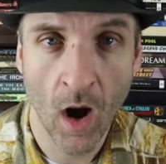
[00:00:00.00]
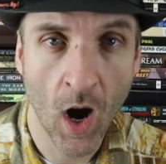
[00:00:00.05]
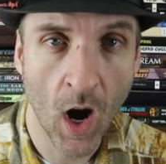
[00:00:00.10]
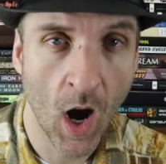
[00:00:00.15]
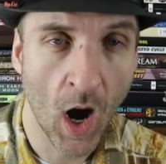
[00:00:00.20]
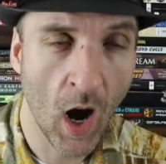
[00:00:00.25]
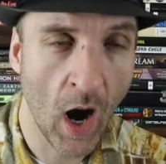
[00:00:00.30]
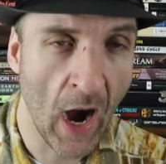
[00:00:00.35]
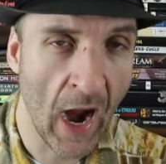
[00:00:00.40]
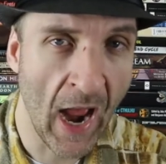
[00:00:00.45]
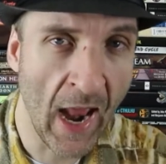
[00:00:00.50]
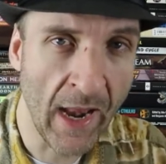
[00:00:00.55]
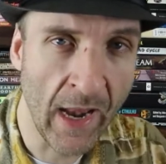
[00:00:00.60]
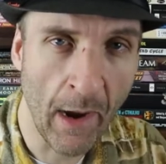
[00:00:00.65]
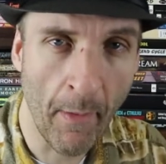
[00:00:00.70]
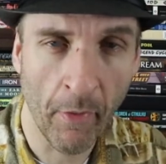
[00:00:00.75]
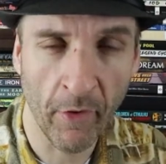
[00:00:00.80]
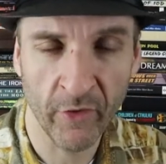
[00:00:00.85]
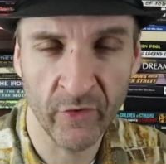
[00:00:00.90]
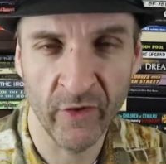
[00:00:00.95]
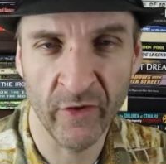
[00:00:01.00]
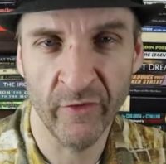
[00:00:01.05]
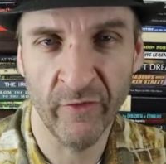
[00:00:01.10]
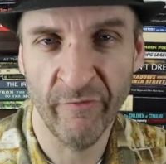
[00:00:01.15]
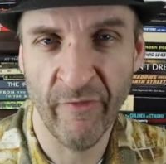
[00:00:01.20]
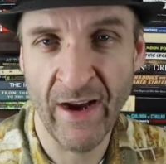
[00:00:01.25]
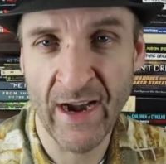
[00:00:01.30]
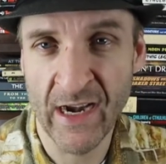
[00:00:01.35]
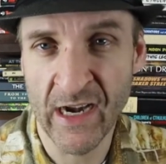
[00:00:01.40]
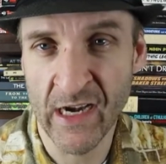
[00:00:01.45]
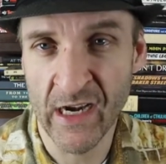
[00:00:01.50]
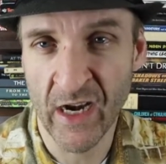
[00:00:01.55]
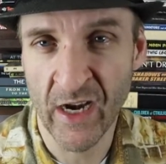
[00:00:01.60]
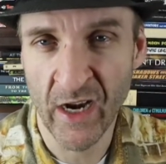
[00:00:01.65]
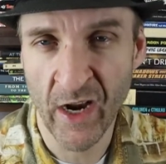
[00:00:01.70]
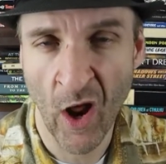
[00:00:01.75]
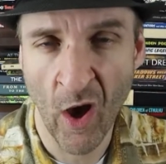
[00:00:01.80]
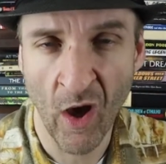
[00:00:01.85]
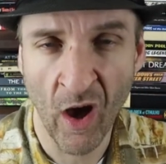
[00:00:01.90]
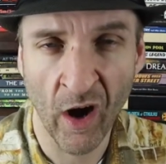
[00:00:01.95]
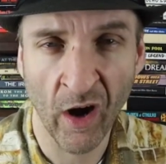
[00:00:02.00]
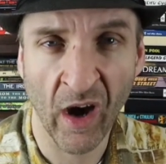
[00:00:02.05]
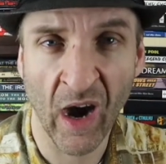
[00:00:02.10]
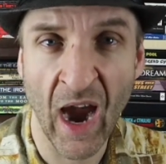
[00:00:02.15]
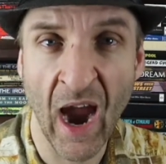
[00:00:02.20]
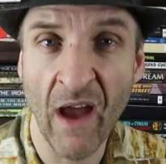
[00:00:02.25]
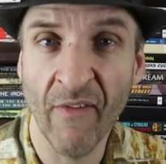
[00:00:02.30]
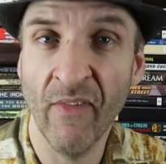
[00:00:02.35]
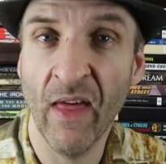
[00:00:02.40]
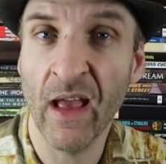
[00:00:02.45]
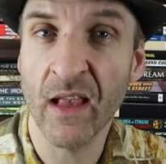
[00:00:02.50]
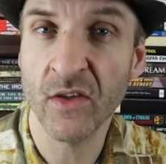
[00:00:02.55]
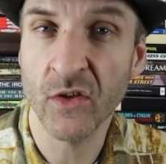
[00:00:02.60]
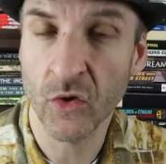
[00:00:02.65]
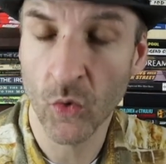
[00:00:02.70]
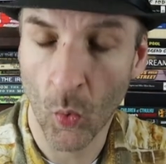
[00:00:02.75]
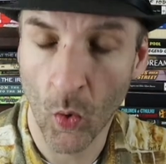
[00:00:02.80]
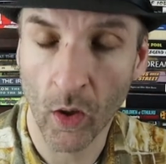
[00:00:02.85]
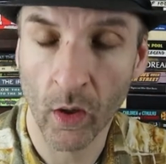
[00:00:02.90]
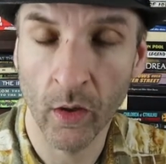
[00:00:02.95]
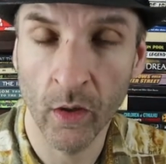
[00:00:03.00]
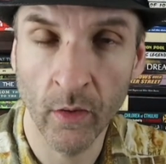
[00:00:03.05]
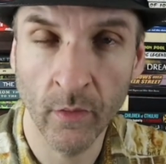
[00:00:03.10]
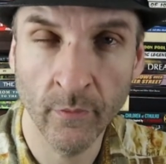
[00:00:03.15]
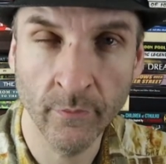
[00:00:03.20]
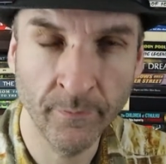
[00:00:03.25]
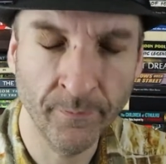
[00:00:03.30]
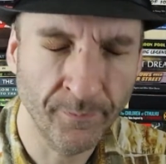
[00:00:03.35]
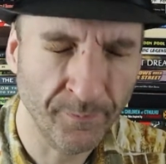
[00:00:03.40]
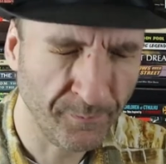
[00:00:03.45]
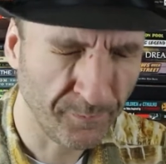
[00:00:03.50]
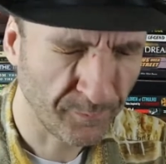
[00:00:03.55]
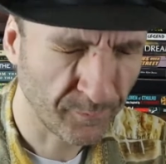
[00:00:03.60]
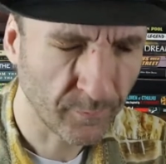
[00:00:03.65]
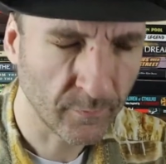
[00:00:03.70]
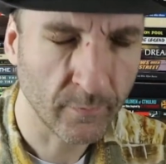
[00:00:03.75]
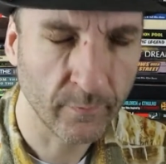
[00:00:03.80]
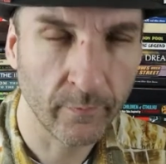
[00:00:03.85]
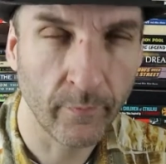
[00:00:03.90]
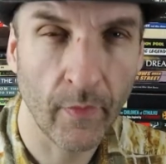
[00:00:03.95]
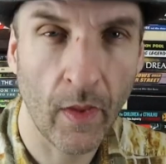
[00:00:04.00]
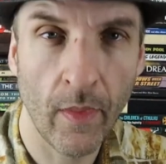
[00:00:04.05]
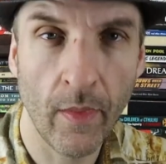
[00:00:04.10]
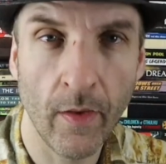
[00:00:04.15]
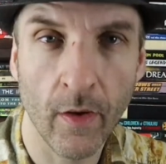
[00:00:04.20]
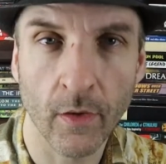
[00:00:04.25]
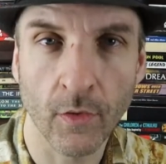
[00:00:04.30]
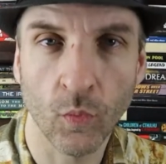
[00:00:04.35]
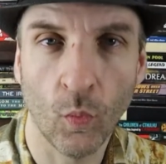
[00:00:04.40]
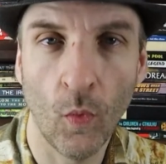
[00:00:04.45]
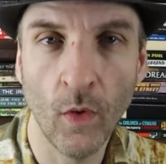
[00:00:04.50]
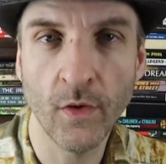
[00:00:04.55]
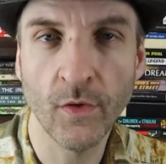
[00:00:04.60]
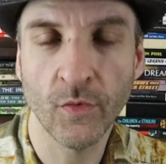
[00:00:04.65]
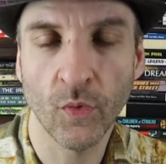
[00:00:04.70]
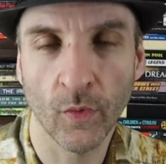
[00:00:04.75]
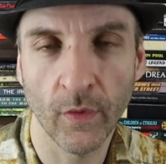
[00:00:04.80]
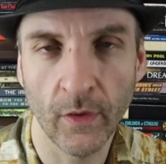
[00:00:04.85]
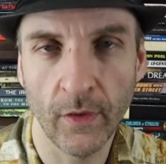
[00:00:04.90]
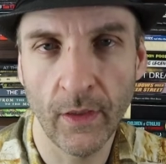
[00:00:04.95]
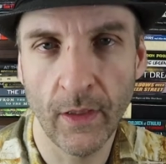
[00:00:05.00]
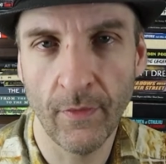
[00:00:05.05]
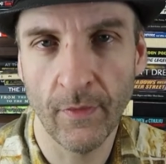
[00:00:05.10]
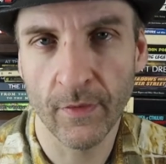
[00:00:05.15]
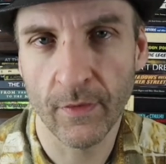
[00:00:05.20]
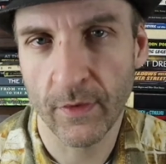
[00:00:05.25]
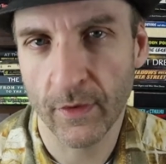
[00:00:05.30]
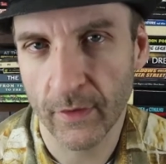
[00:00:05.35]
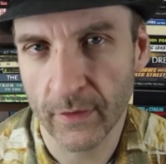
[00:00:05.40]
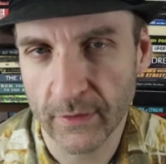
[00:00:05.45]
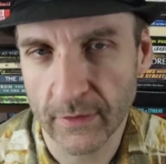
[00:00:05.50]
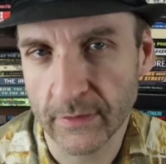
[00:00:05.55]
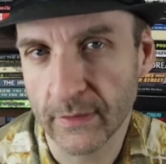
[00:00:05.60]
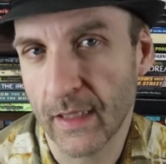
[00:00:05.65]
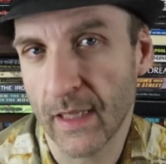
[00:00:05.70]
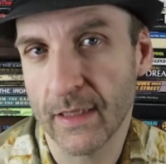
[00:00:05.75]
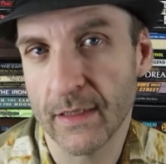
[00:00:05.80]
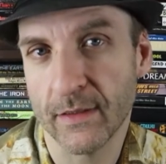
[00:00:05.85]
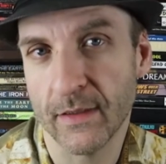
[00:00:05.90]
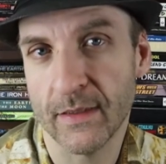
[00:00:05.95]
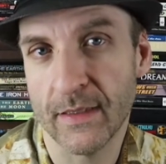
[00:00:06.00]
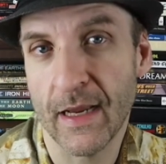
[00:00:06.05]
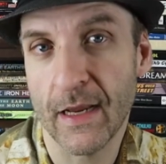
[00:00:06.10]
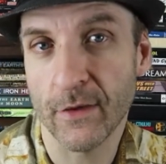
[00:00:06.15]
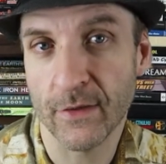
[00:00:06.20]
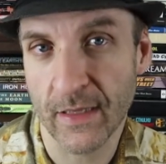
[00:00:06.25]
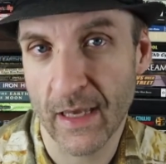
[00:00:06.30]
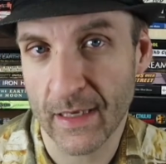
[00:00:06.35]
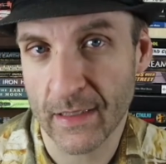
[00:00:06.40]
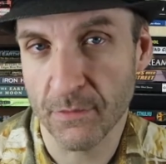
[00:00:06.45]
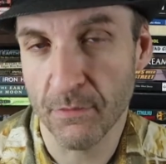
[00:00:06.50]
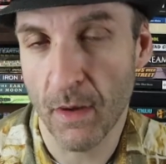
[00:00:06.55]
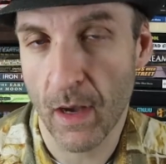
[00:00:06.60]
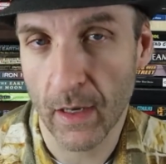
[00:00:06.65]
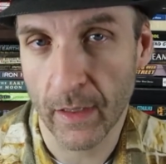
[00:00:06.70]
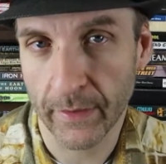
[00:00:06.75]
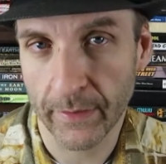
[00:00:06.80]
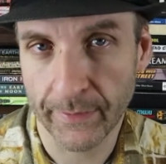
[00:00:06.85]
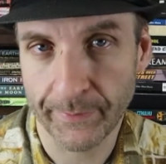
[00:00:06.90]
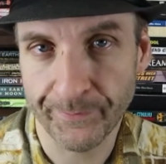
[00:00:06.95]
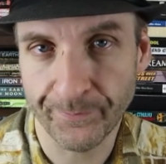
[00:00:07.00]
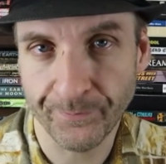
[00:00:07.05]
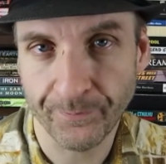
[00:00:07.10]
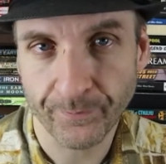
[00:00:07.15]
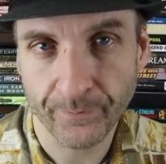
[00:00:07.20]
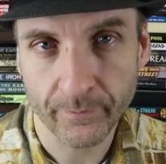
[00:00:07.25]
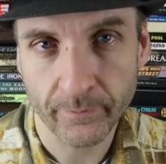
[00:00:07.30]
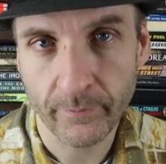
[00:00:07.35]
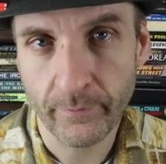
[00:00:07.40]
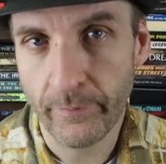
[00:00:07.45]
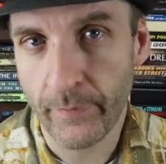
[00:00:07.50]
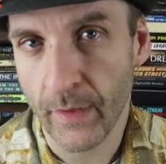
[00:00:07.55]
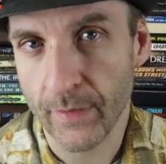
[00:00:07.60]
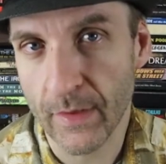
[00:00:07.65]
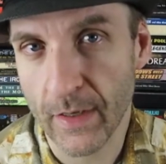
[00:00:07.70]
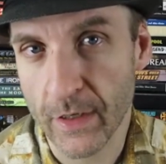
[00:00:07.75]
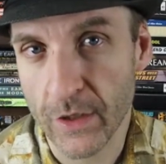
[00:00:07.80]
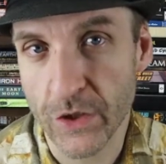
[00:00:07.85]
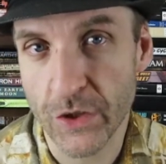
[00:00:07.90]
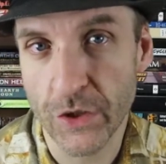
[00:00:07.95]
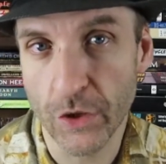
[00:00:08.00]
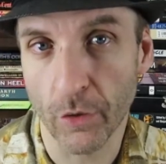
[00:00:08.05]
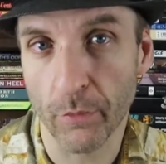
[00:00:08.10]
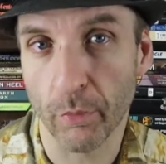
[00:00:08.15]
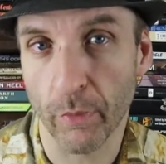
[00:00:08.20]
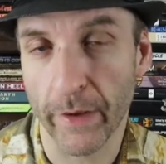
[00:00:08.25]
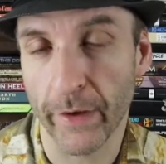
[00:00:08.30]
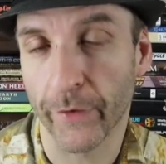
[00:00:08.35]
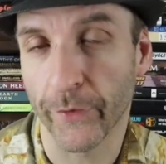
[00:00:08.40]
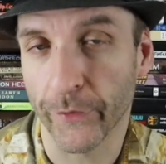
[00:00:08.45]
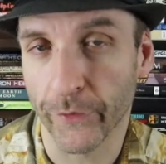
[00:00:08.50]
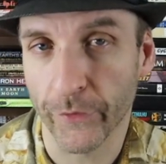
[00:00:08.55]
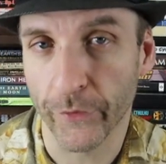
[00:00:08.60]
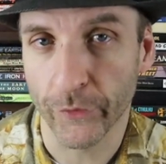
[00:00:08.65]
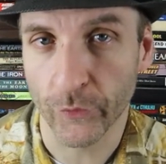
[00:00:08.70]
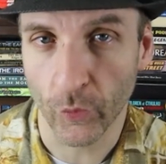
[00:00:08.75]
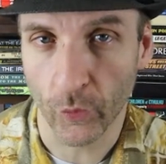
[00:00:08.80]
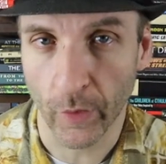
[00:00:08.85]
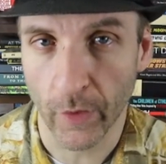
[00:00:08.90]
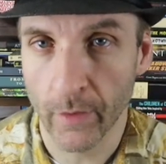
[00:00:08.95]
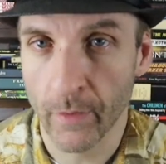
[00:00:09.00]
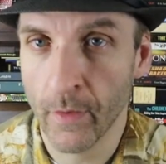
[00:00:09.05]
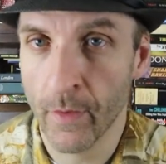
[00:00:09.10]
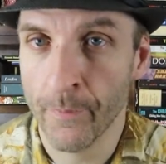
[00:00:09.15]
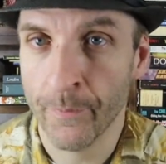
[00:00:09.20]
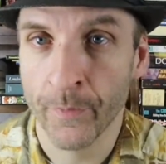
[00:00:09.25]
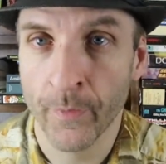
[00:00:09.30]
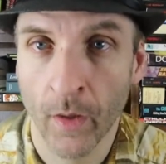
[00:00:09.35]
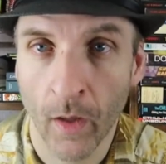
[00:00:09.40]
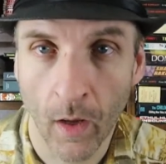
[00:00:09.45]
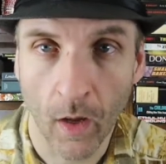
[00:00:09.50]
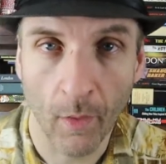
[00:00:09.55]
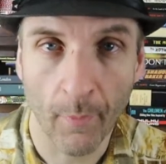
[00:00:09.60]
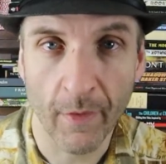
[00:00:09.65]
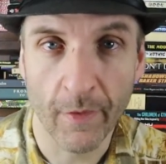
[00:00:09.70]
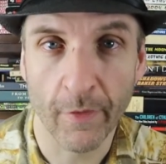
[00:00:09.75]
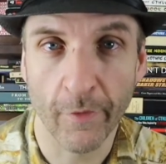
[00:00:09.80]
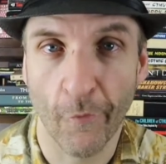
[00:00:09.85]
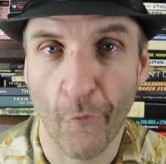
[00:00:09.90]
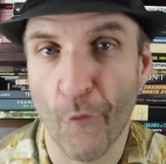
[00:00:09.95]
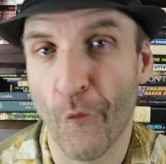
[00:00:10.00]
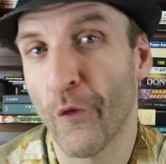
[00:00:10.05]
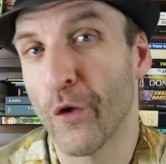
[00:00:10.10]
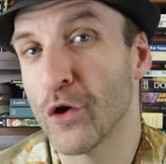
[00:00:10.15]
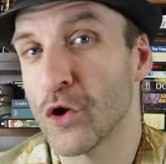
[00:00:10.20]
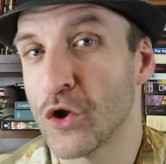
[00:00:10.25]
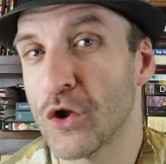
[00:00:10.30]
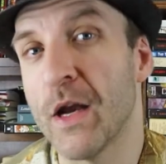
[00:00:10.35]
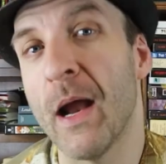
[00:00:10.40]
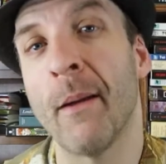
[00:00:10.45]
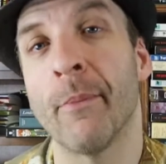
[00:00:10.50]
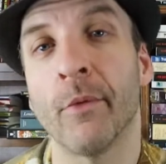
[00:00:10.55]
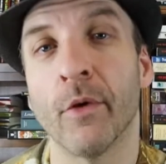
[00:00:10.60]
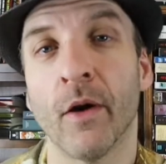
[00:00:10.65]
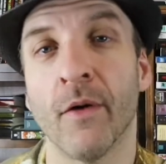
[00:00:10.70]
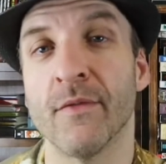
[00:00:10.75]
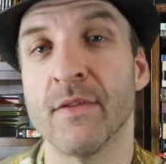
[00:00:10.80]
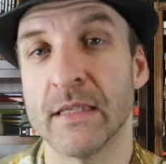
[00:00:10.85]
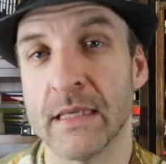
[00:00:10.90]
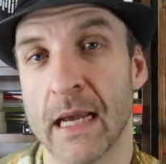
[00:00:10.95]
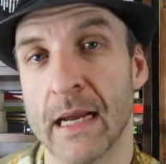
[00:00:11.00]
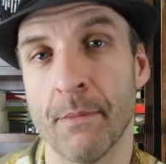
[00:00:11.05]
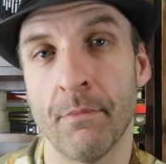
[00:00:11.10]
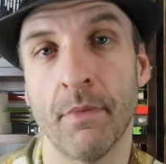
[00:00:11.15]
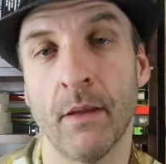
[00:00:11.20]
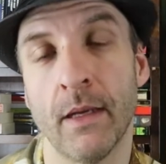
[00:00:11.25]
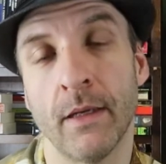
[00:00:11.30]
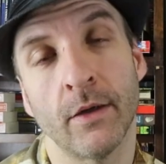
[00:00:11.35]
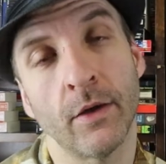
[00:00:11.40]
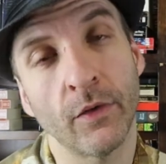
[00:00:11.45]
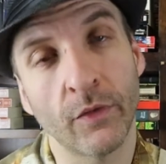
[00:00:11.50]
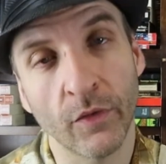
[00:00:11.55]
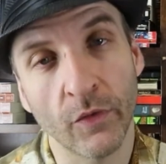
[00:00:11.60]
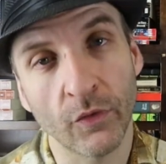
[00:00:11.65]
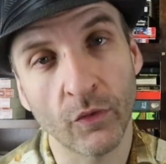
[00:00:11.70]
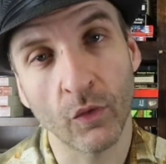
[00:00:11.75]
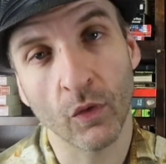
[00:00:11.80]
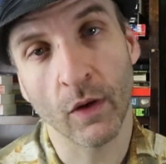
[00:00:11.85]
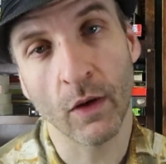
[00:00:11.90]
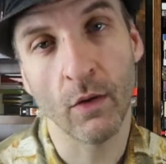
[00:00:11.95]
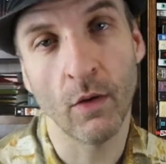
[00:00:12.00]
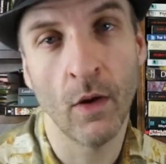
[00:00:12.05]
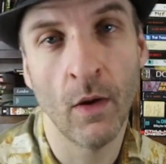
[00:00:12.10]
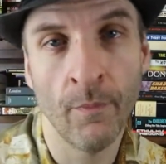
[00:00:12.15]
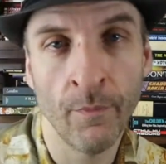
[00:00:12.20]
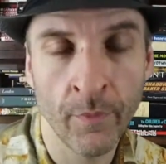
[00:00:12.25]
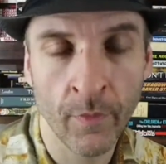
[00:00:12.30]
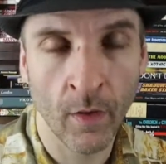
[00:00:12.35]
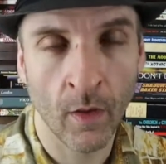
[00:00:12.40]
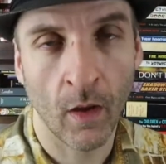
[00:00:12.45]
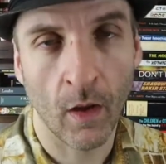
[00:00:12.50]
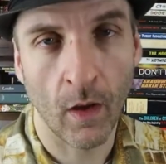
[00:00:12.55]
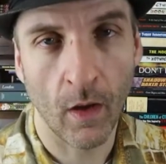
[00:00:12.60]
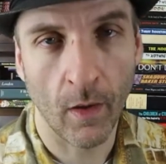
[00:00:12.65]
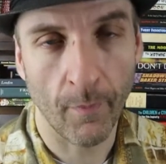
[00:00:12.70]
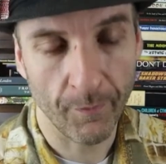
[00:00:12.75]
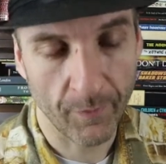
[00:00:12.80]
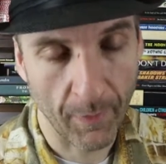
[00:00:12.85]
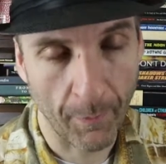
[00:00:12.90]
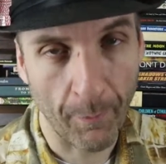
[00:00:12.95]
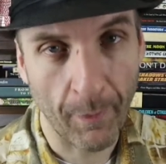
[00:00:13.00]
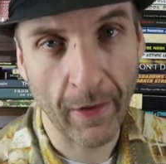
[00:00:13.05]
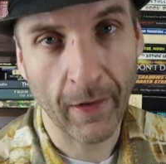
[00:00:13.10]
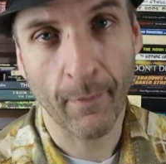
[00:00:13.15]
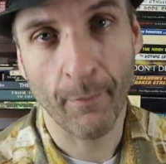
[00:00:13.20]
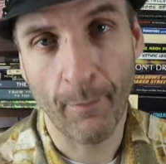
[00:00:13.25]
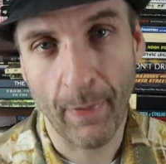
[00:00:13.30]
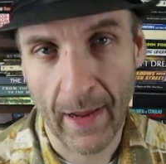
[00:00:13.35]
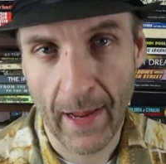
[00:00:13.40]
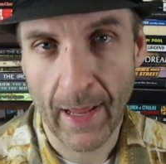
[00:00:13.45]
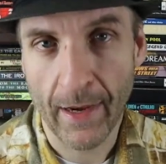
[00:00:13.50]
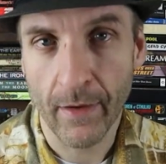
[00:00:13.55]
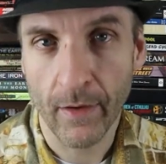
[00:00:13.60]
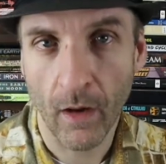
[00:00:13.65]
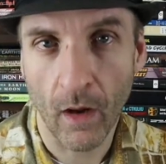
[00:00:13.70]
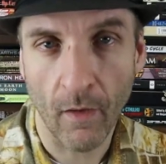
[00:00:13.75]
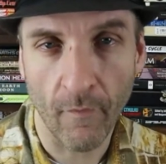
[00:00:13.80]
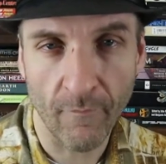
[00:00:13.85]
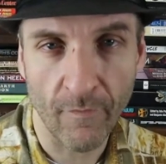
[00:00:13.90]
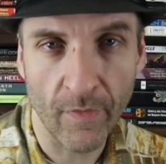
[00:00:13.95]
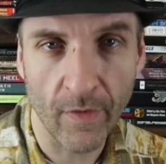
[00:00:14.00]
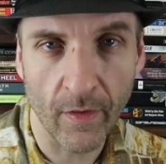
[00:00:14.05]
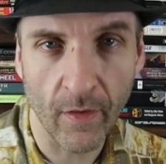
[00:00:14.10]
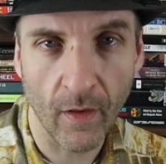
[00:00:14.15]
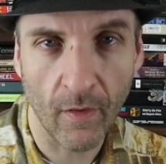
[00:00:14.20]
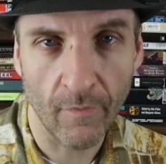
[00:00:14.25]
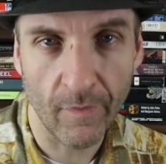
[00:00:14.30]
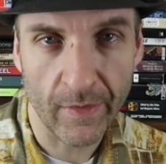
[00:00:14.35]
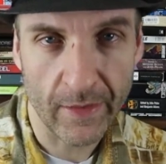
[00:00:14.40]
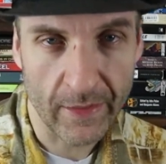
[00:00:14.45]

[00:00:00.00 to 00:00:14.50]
and that person is fated to no longer have that sword. And then there's one sword in the series that is the Deus Ex Machina, and that is Shieldbreaker's story. Um, in the first chapter of Sightblinder's story, um, the big bad of the of